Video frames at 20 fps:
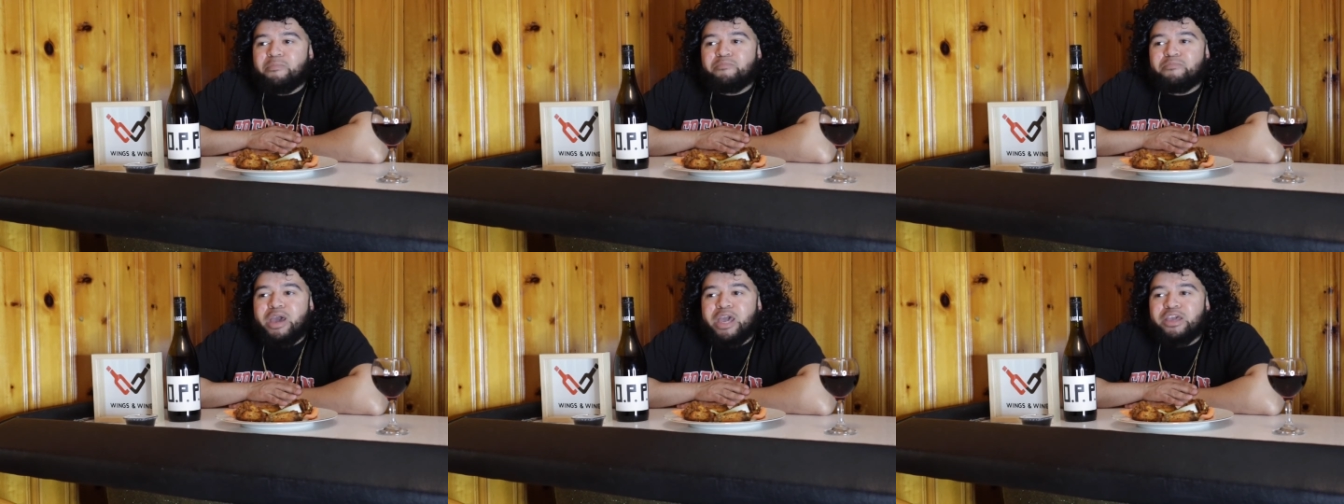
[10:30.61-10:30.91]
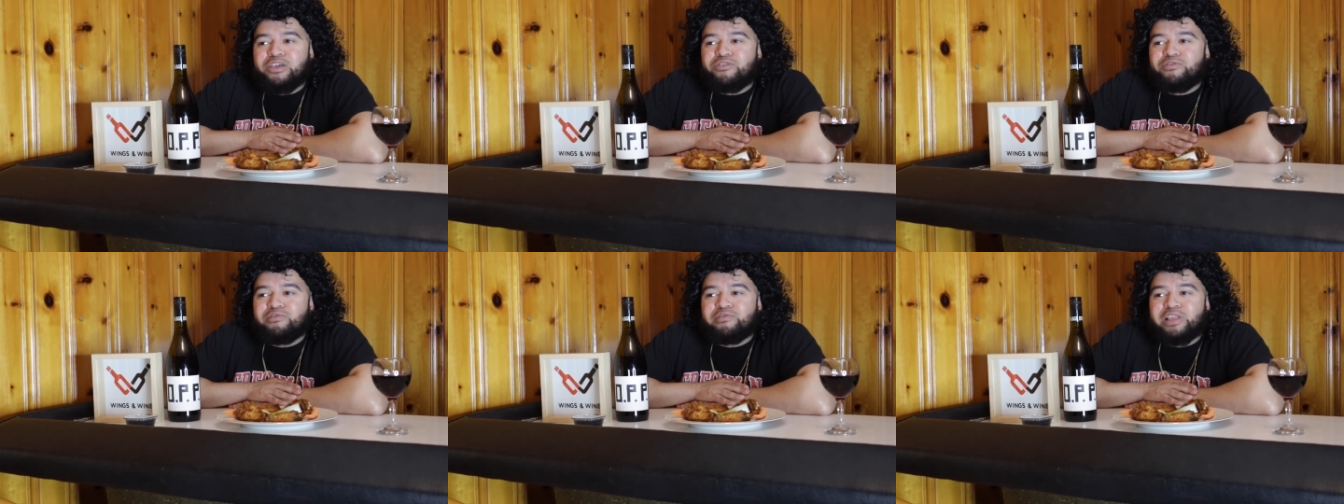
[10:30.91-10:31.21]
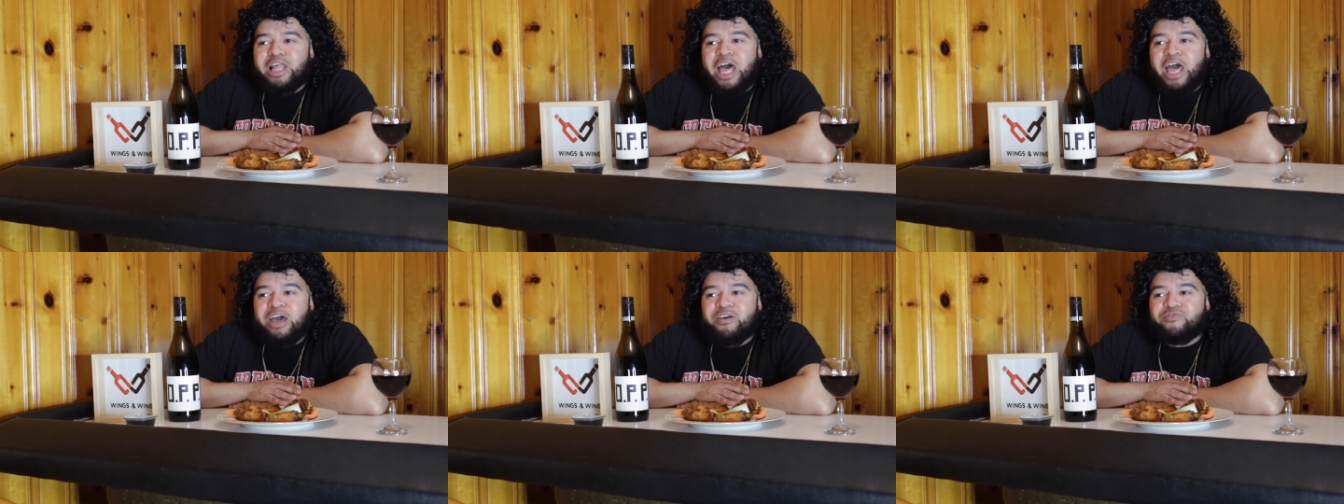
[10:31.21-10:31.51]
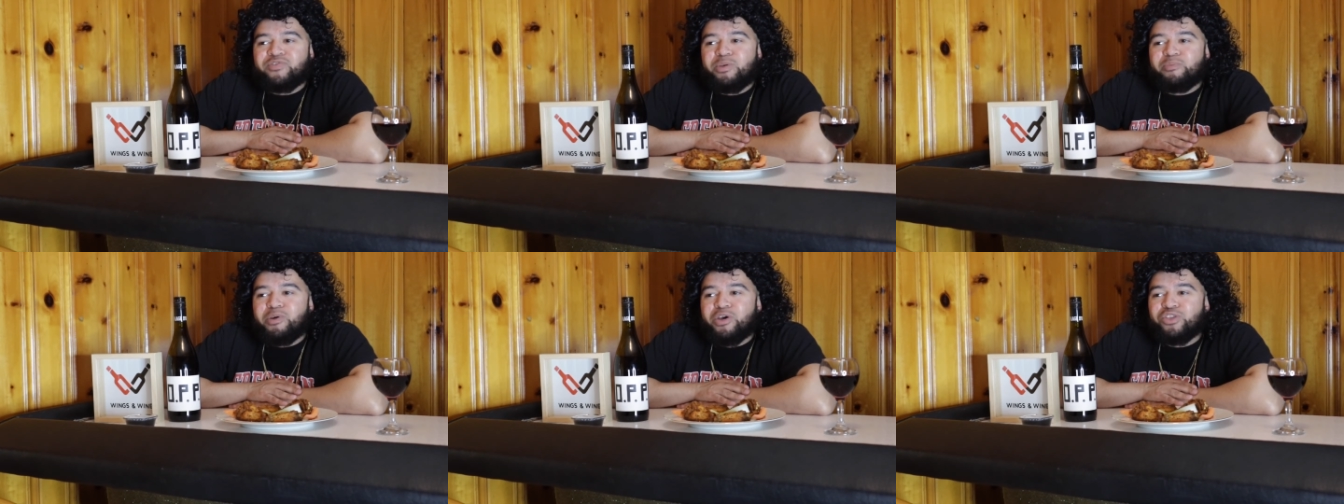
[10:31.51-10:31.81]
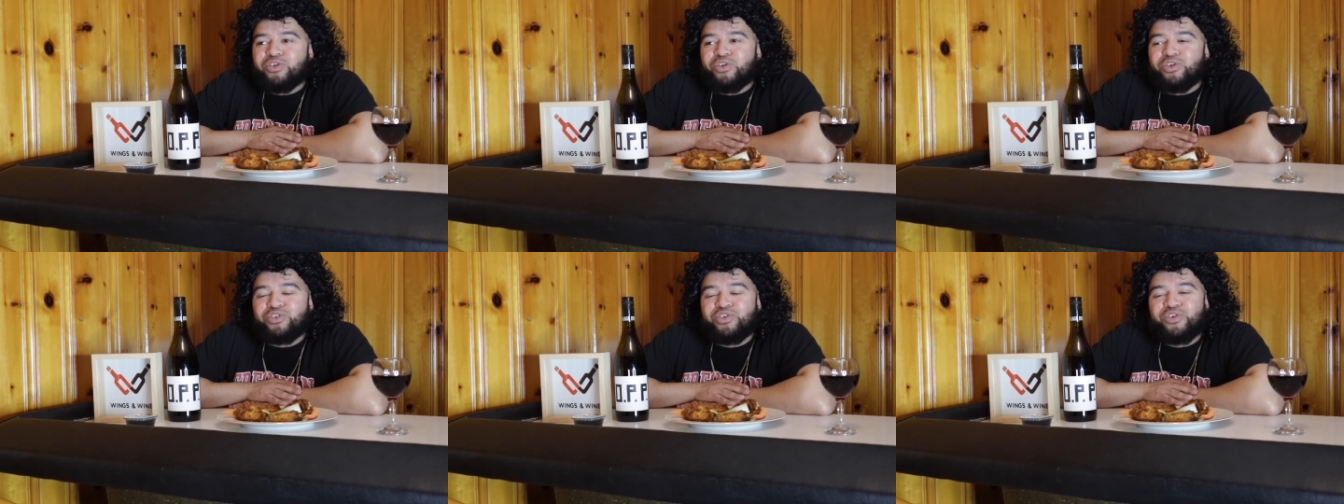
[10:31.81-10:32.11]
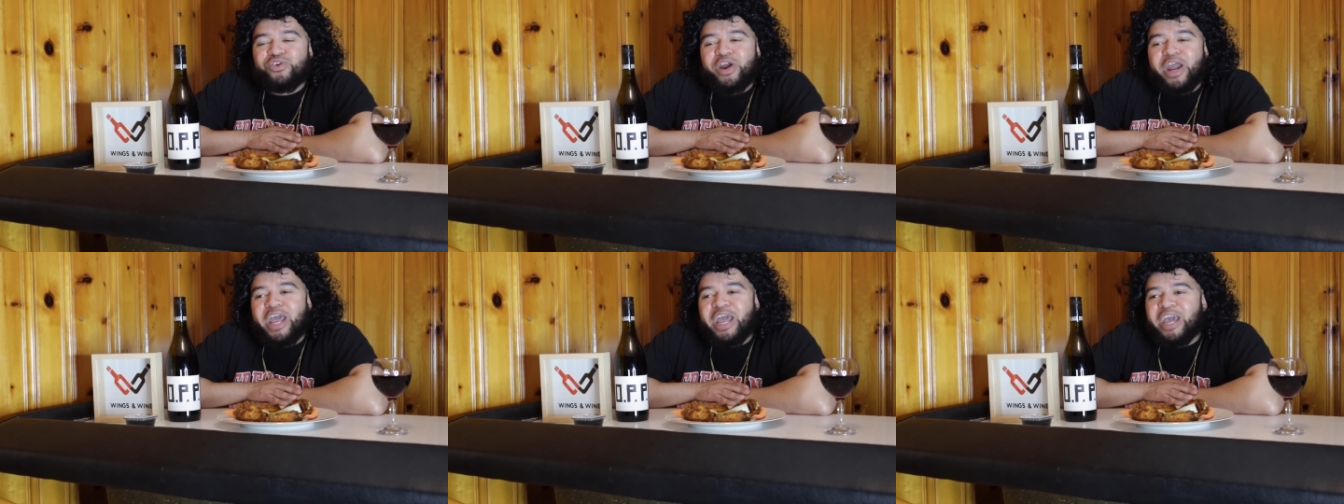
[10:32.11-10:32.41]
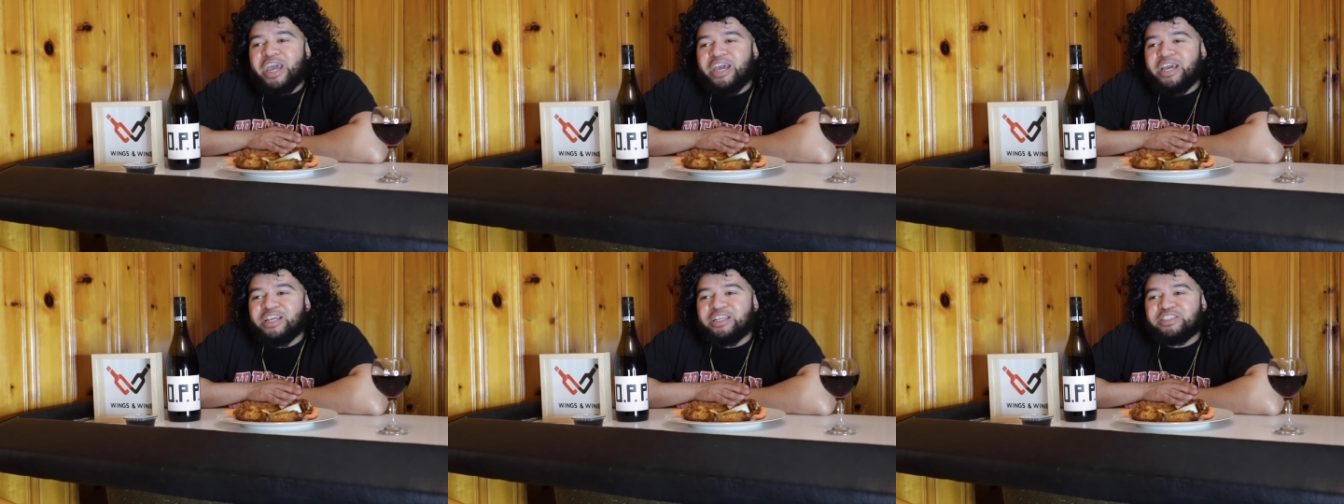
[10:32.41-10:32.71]
make you laugh depending on your
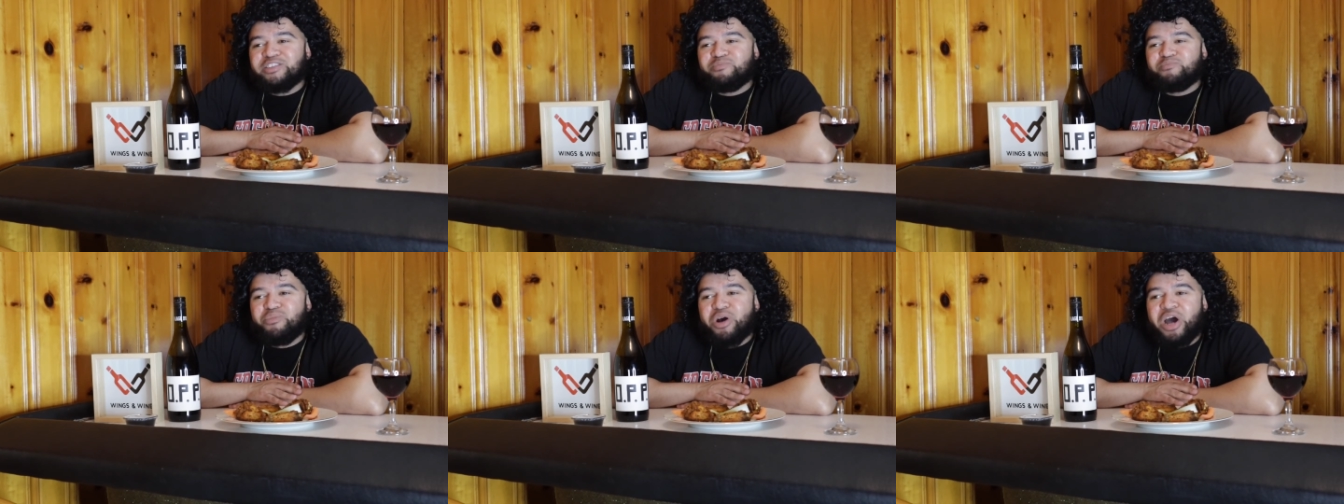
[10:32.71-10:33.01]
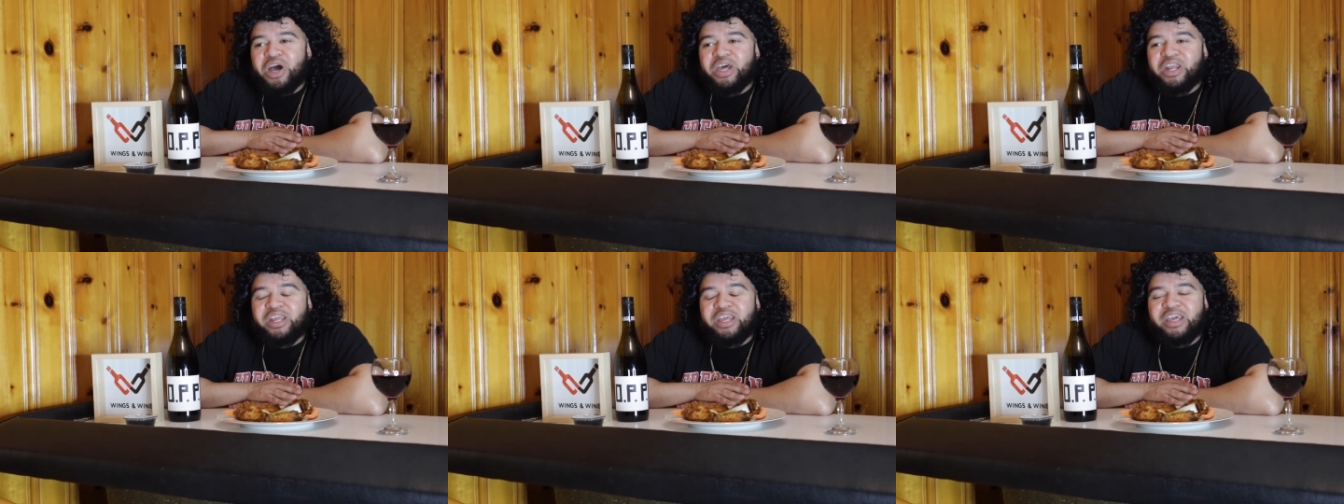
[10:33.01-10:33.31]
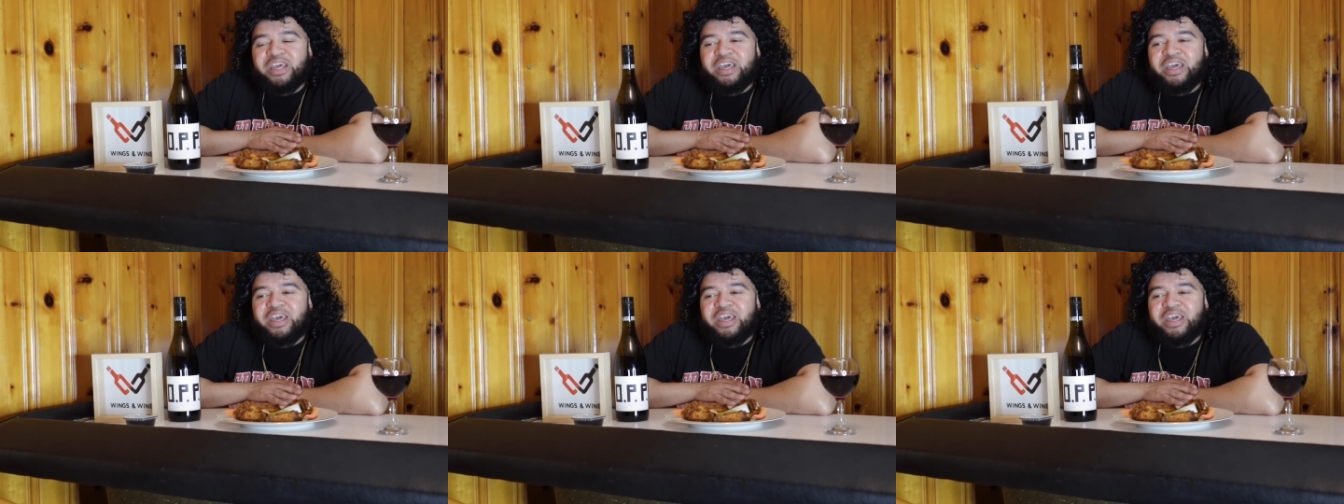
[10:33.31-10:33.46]
age, but